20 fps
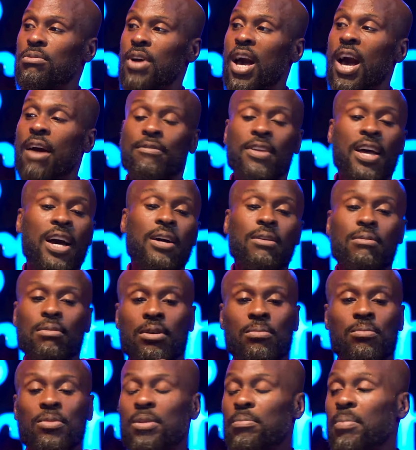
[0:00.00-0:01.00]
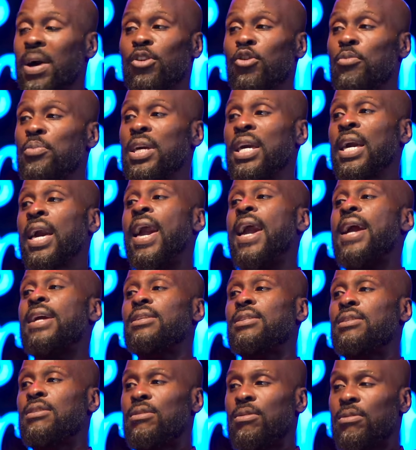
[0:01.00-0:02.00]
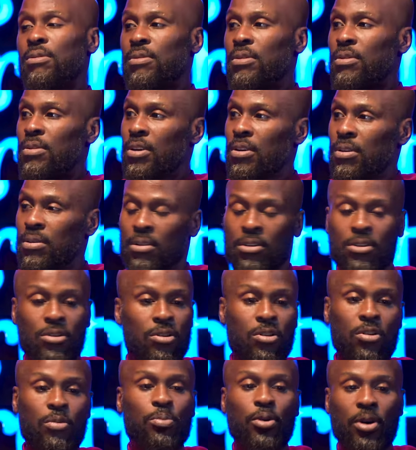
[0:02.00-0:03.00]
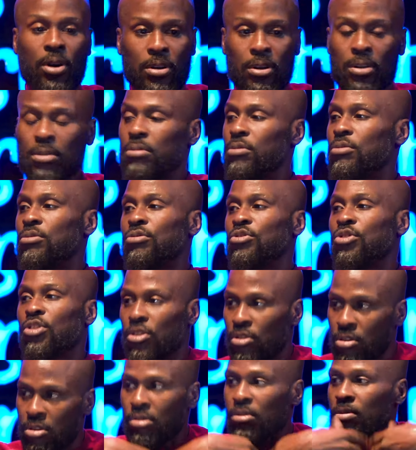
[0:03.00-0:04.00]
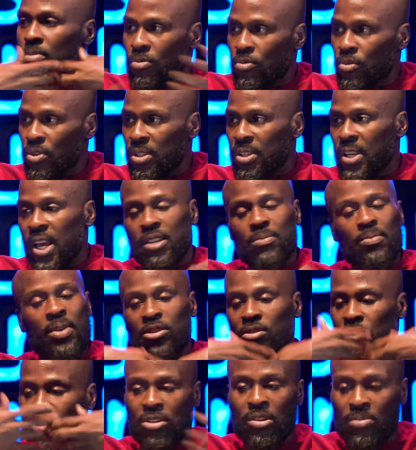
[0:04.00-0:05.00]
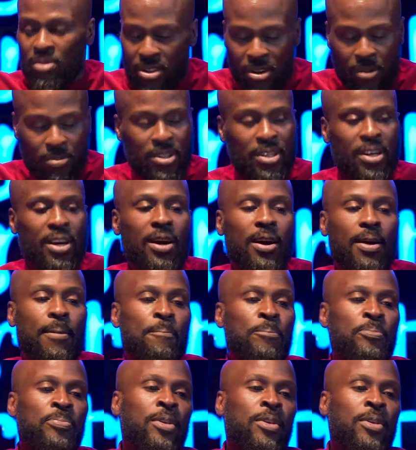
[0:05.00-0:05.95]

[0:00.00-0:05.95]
have that. I mean, it might not be hate, you know, but you resentment will come when they F you over. Something. Yeah.